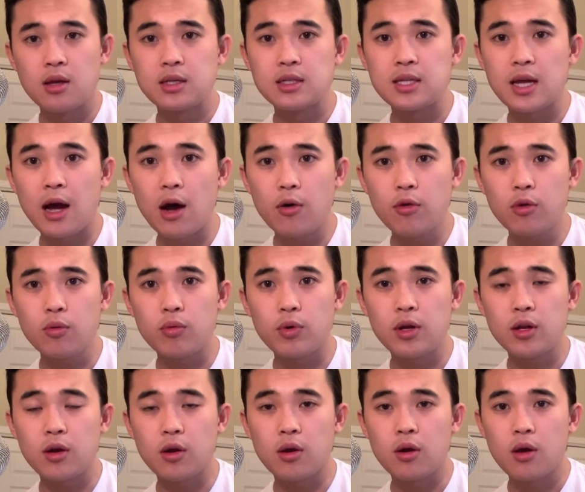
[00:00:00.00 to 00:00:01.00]
Tell the
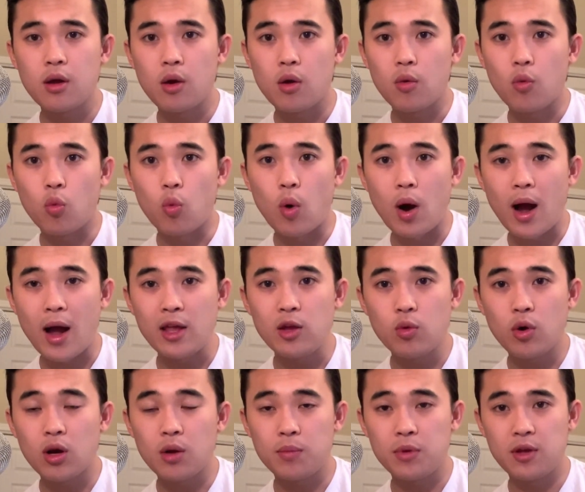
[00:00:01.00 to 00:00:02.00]
reader why you
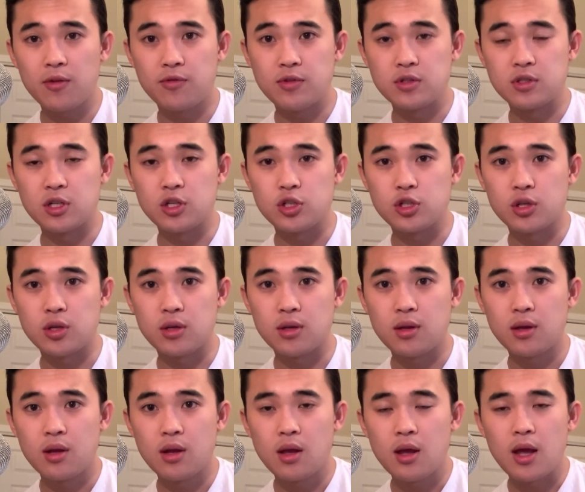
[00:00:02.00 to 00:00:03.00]
want to be a physician
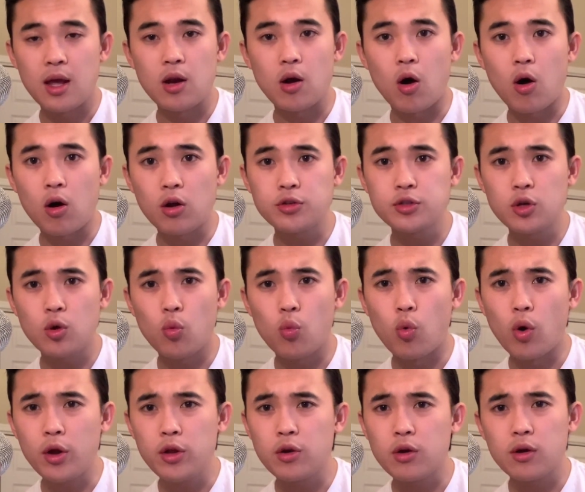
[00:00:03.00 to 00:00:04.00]
and also
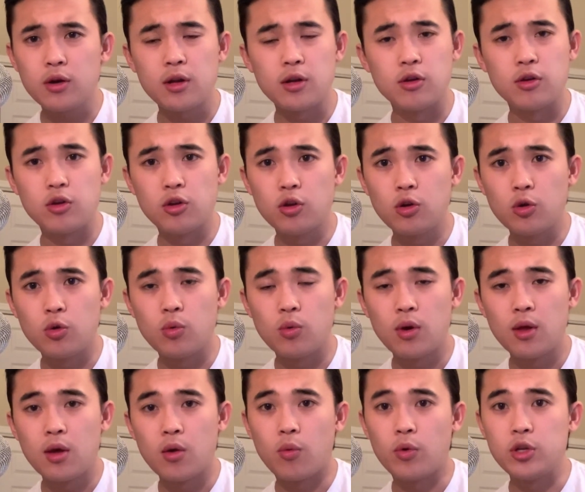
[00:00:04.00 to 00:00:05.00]
what you're going to do
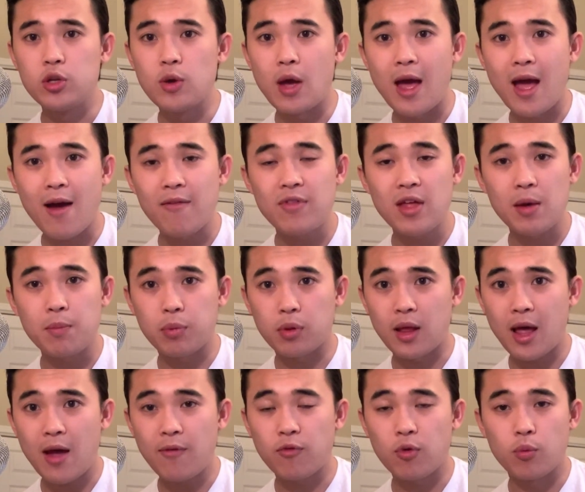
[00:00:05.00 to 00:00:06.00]
when you have that
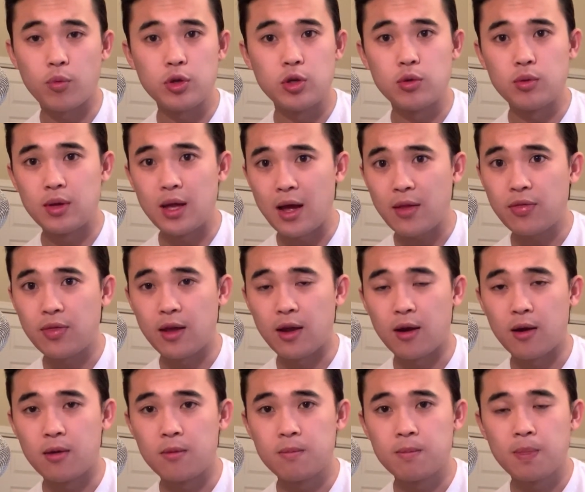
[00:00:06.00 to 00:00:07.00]
platform when you get
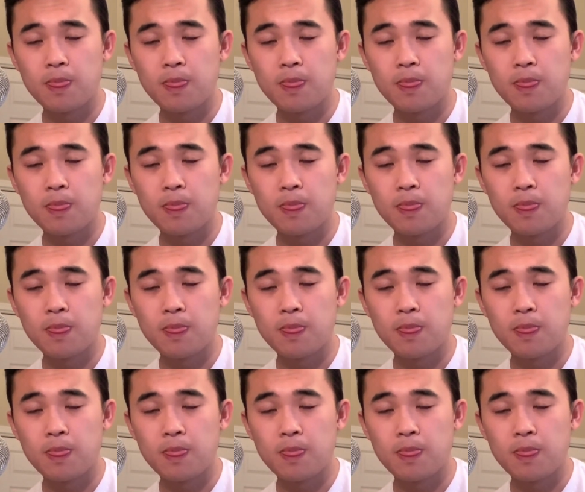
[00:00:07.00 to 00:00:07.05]
there.